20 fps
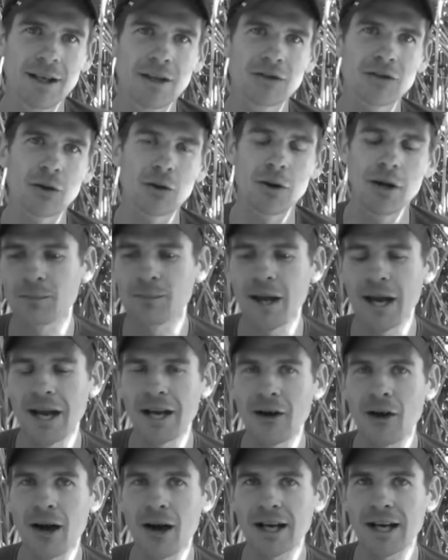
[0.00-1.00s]
So
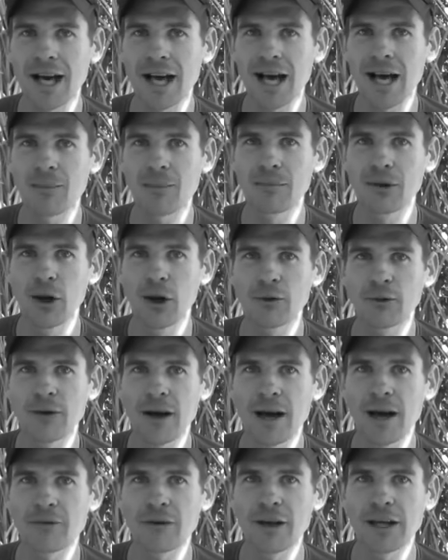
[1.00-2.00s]
eating high carb, low
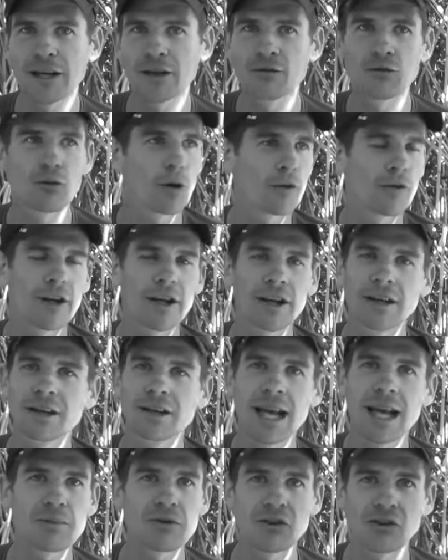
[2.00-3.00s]
fat, vegan, raw vegan
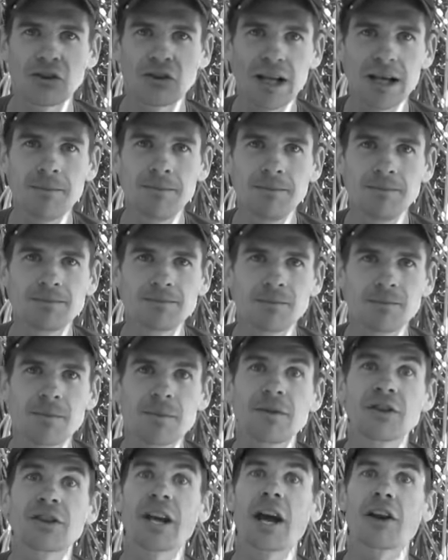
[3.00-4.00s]
keeps you slim.
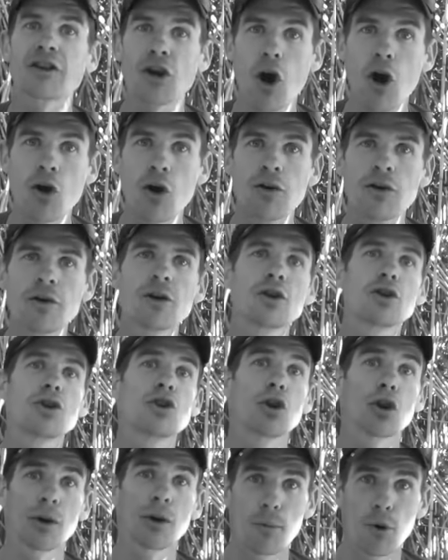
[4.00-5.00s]
To get toned,
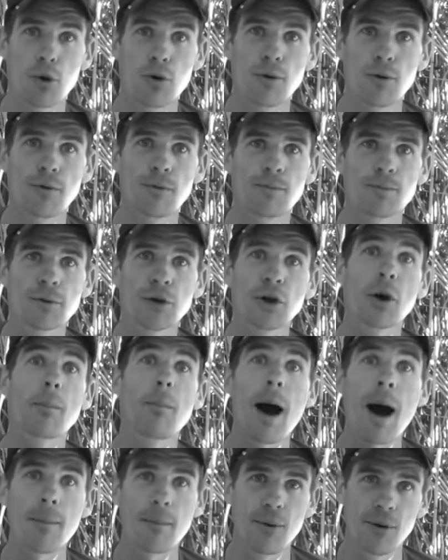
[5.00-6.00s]
you got to move. You got
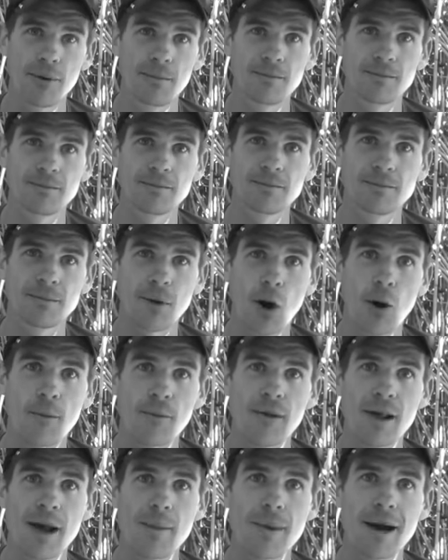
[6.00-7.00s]
to pump it.
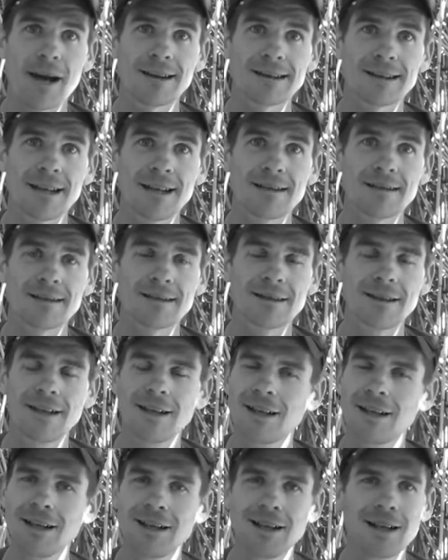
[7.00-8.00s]
Hopefully that makes sense.
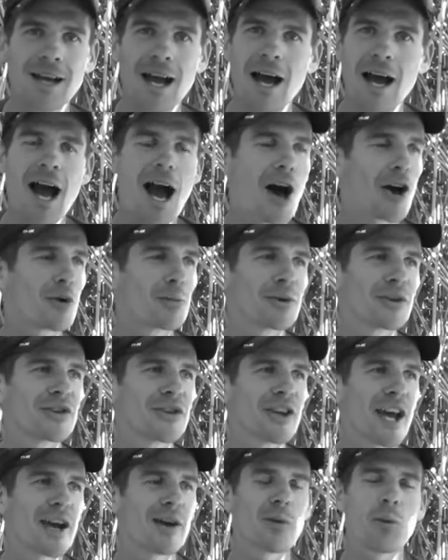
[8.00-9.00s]

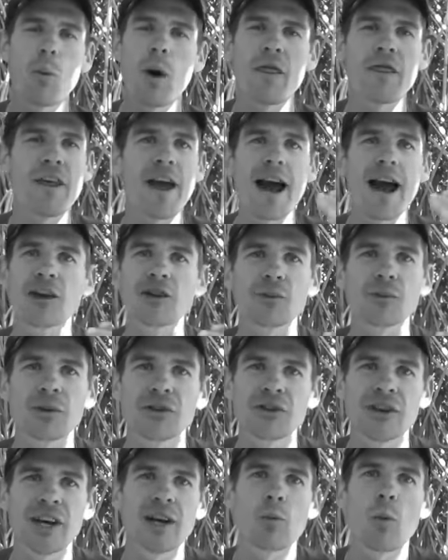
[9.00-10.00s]
100%,
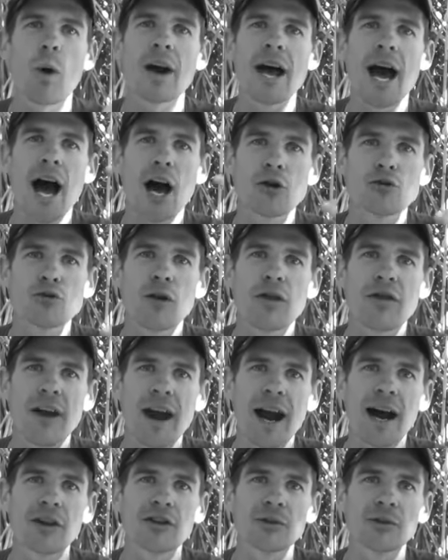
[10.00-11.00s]
1000%,
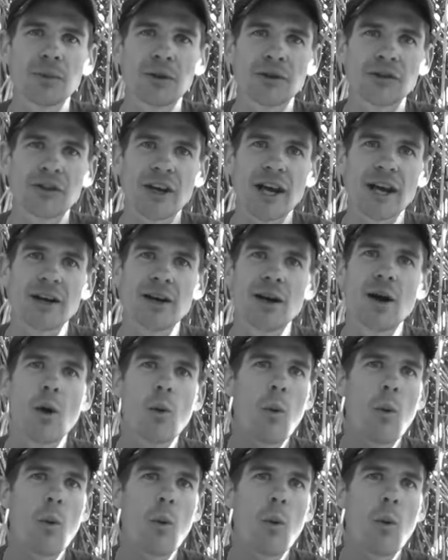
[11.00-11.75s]
100,000%.